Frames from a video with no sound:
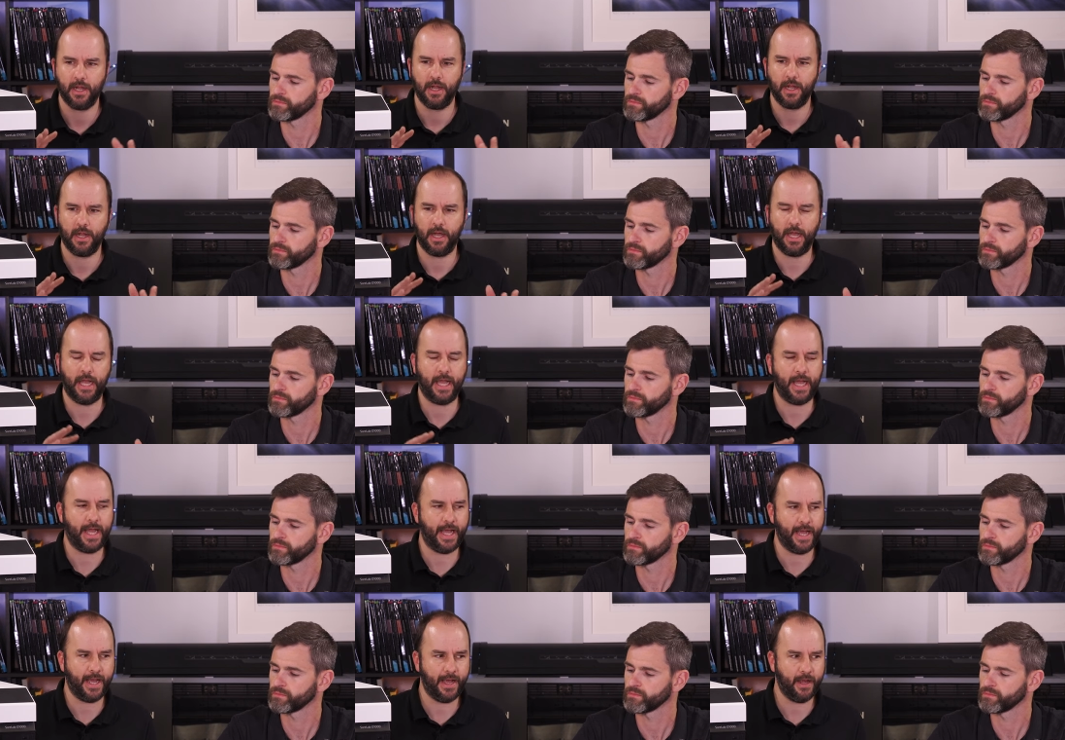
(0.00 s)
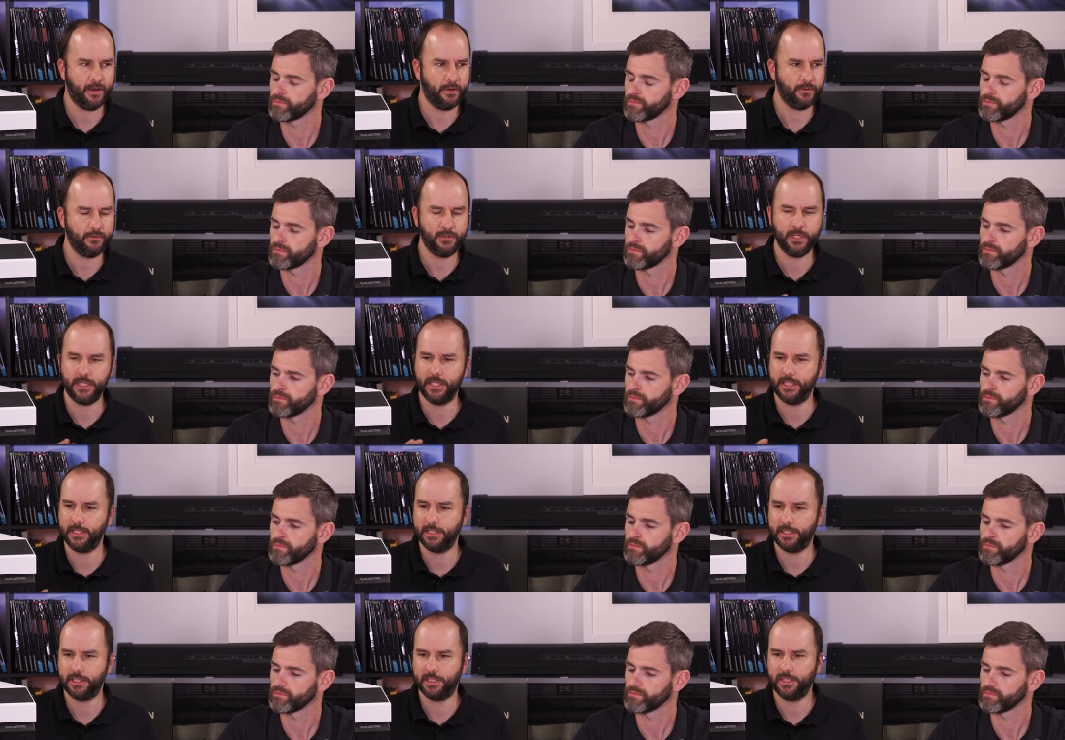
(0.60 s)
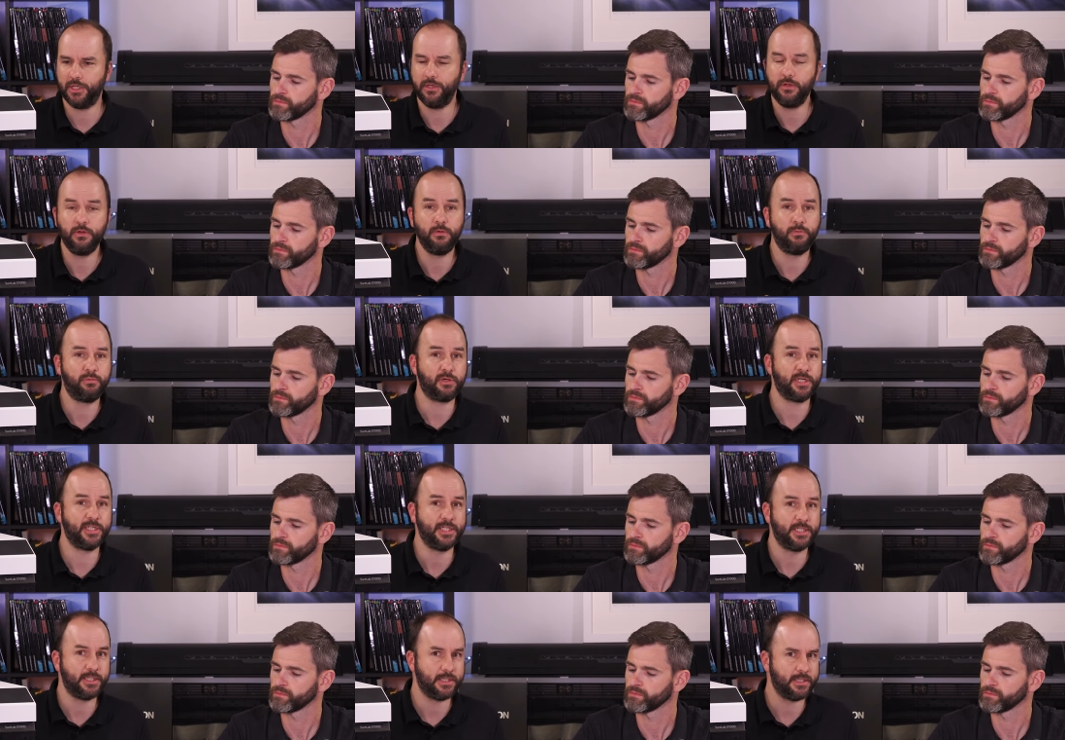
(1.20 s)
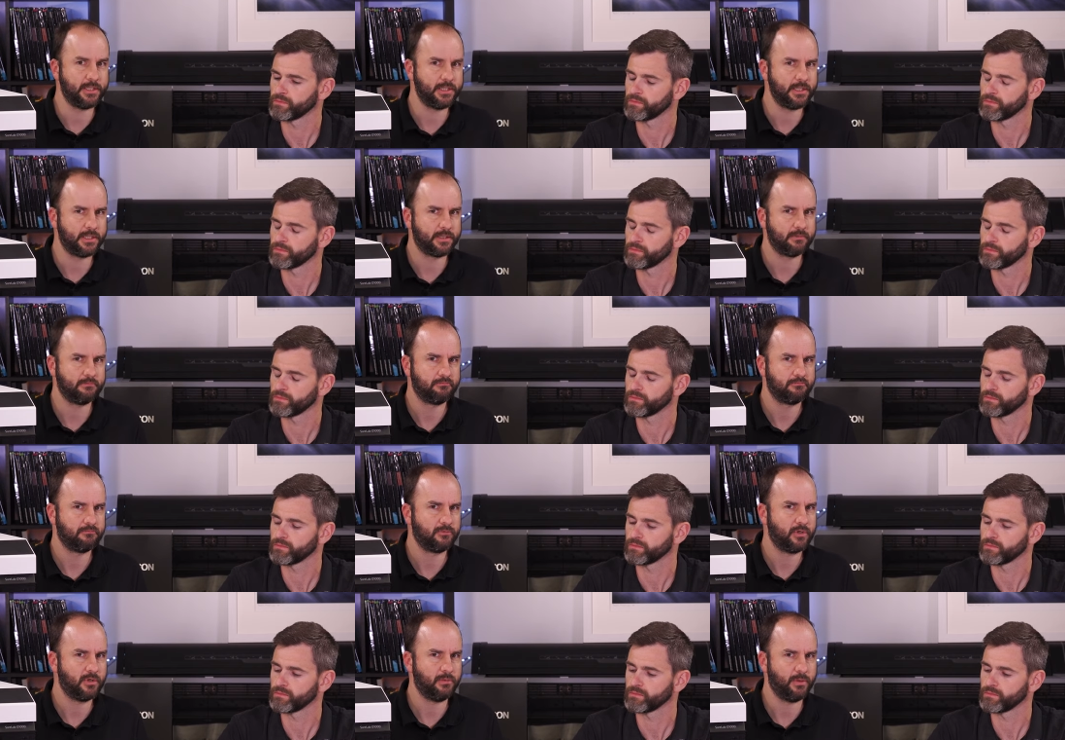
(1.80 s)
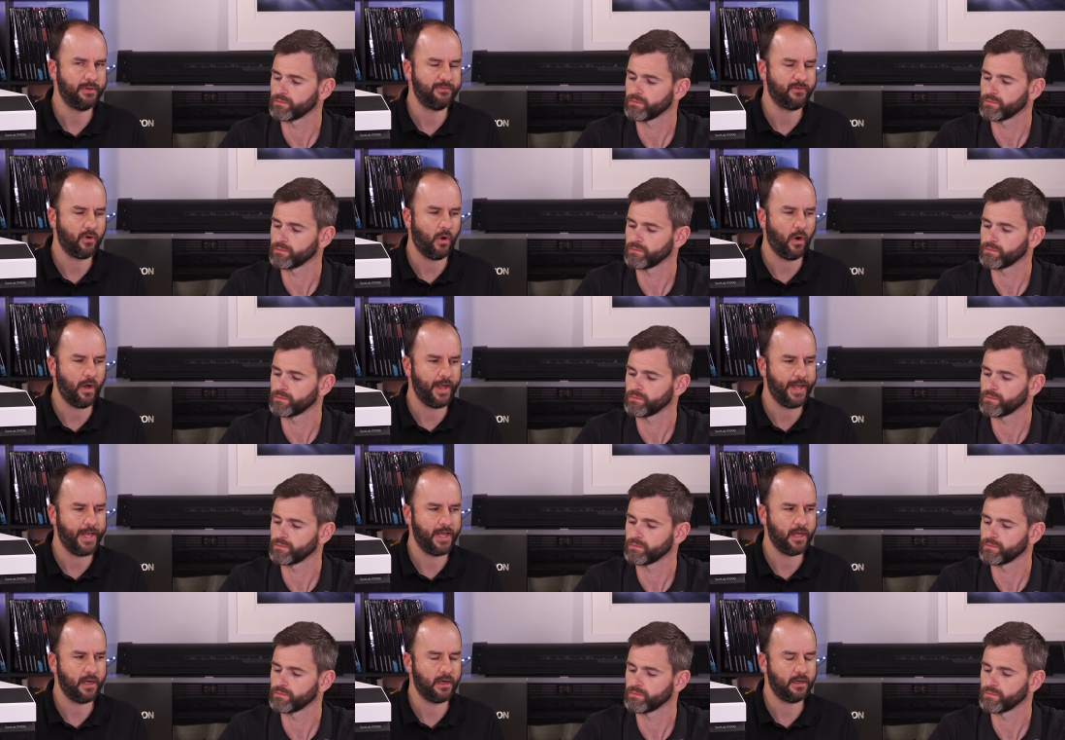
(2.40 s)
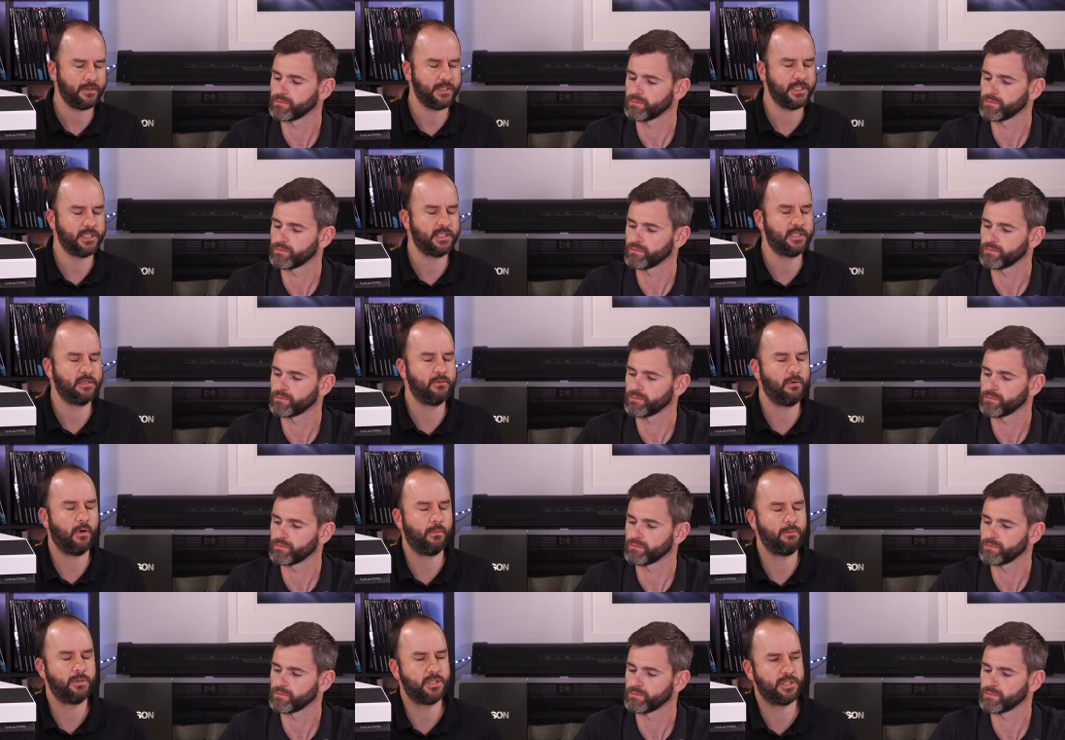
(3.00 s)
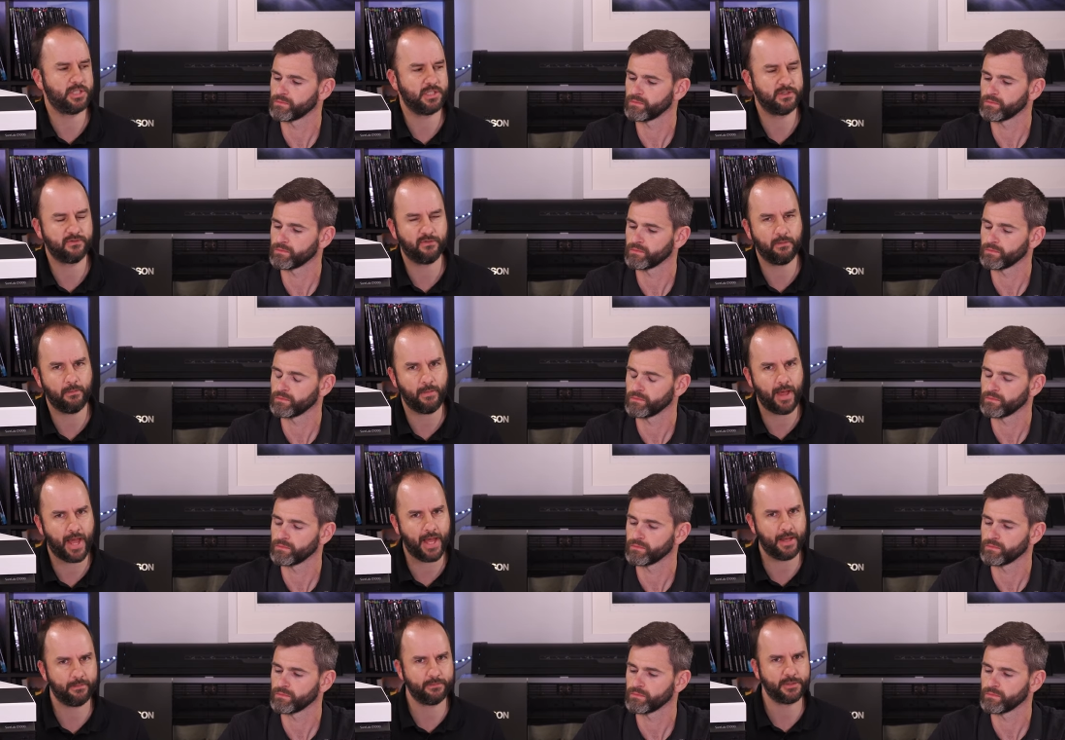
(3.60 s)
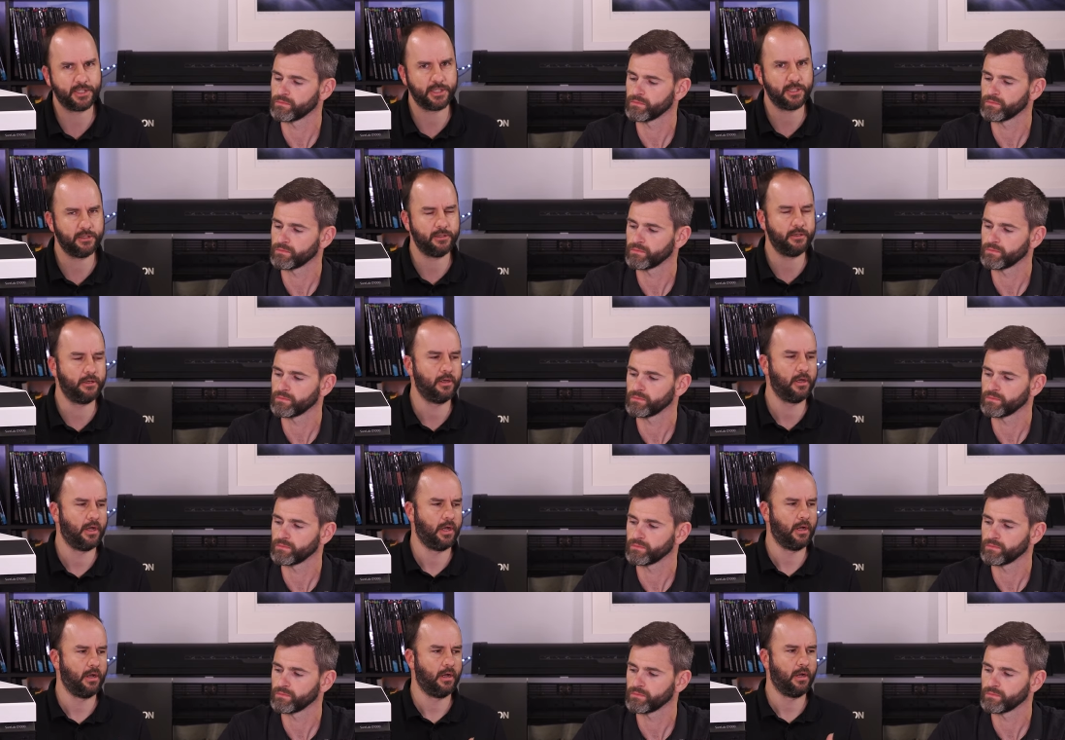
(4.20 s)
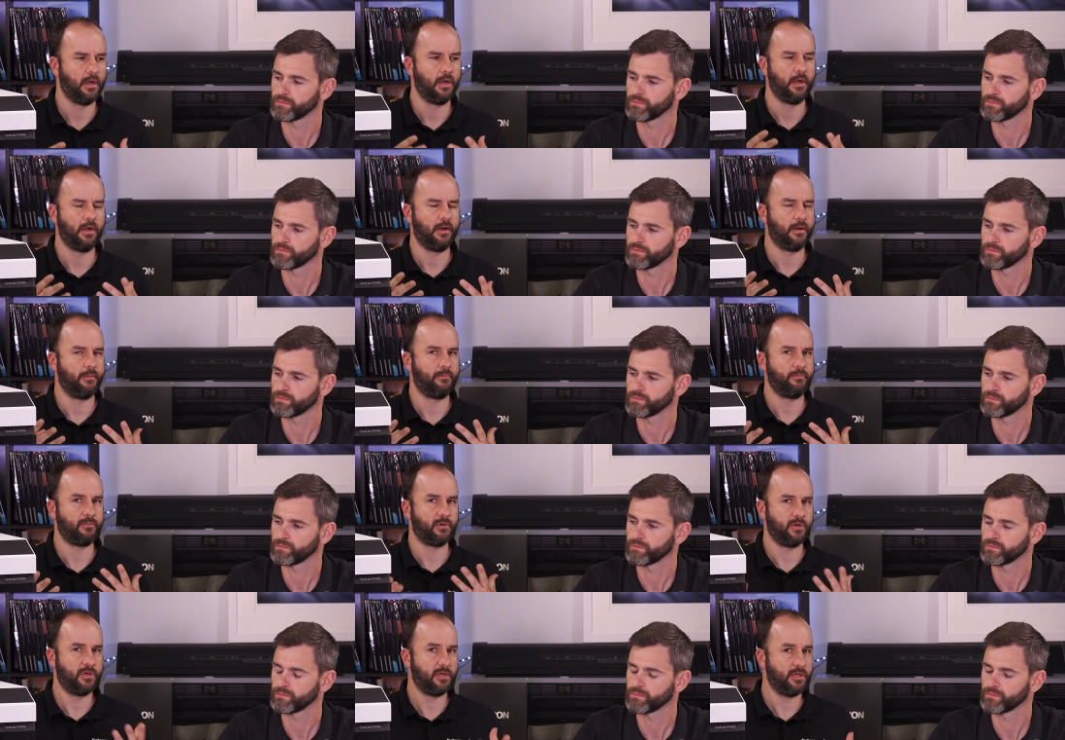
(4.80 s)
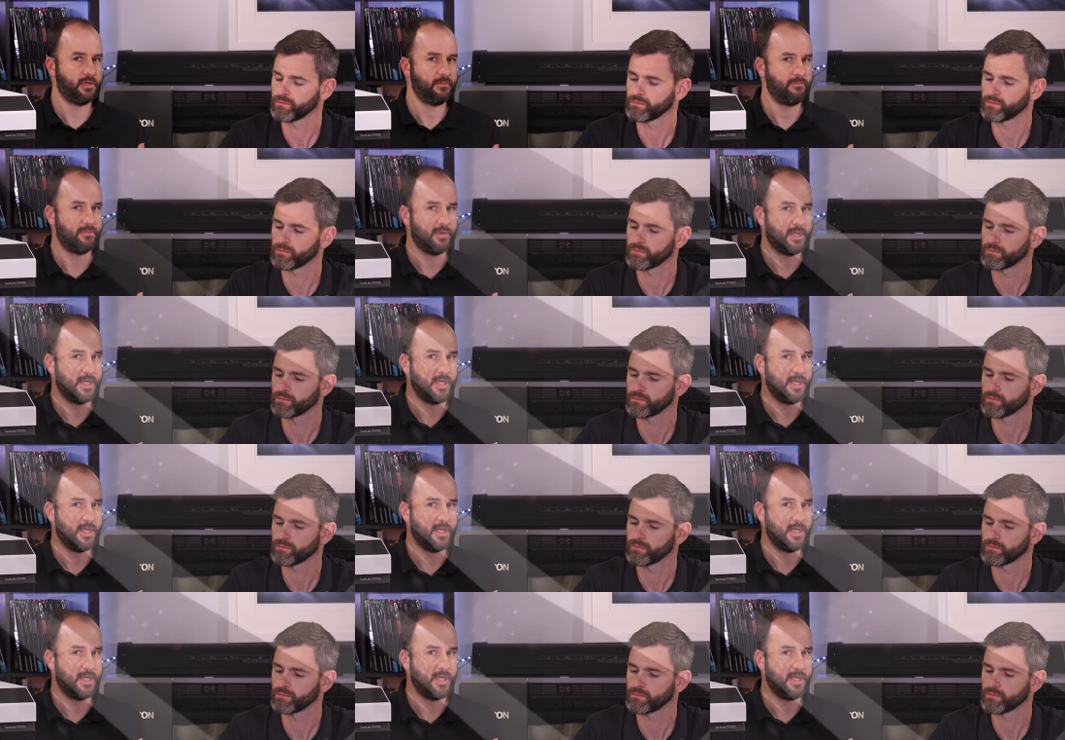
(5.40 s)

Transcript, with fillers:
Speaker 1: how these two printers that we've got here, these two options from Epson, could